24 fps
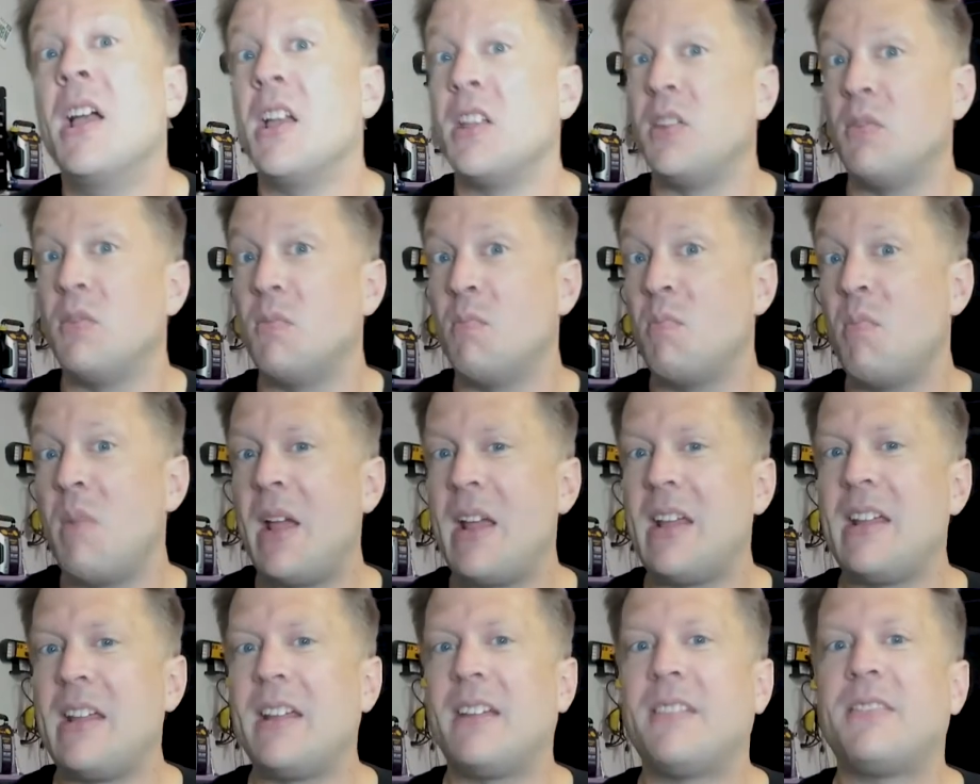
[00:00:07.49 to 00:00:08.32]
you
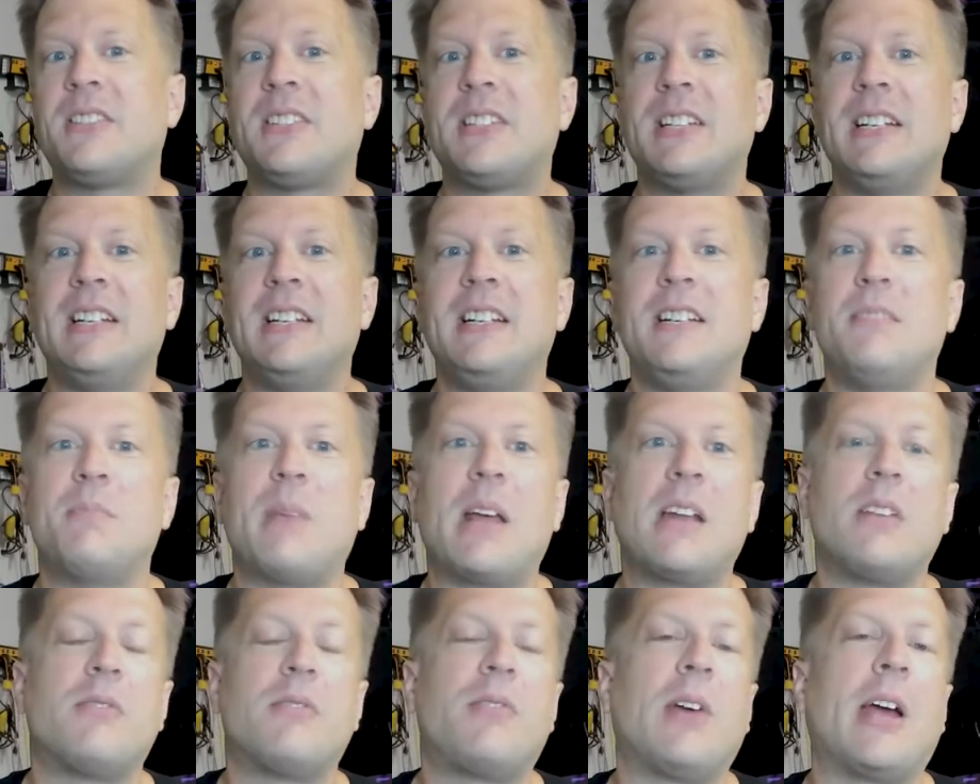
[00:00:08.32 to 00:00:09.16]
may have seen
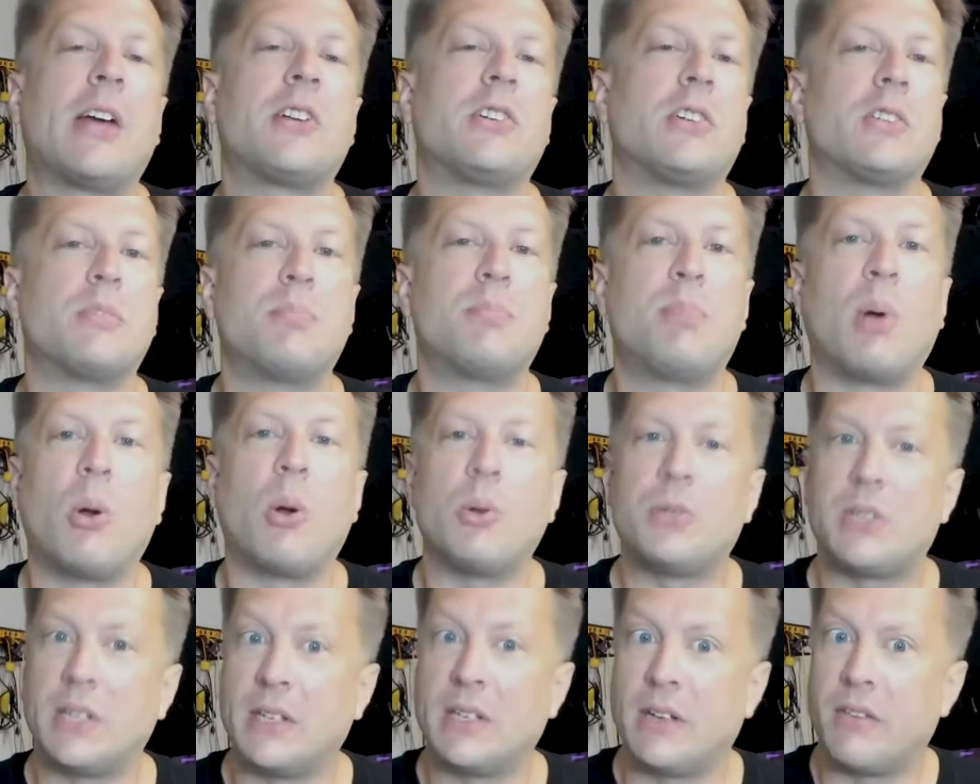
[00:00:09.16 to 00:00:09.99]
manufacturers
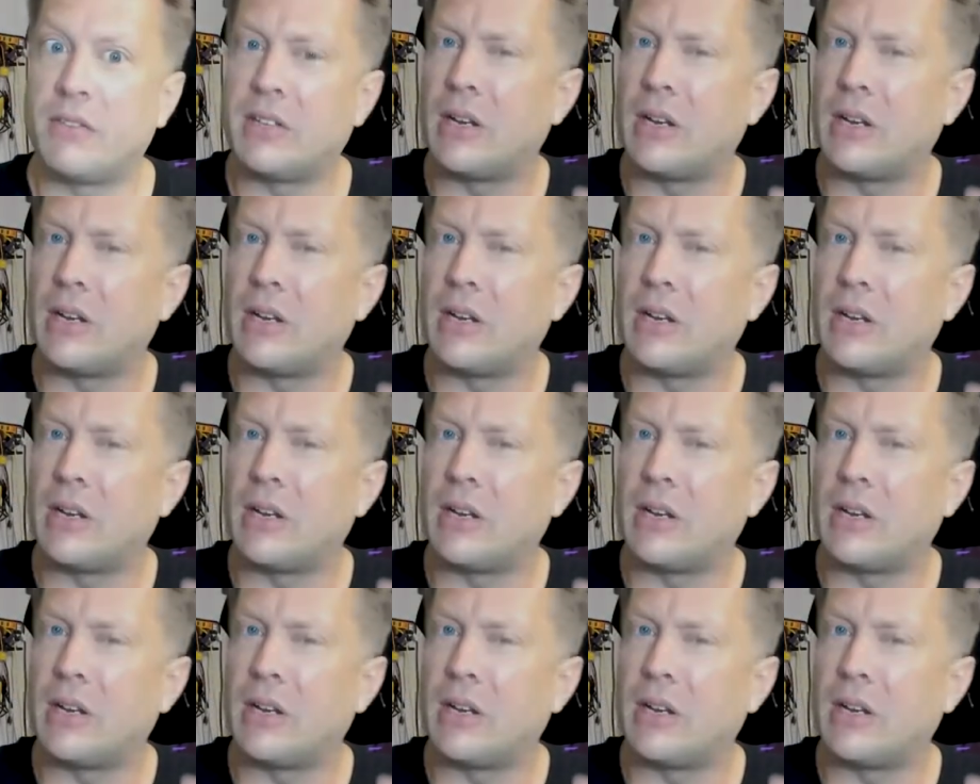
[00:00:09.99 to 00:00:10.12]
boasting of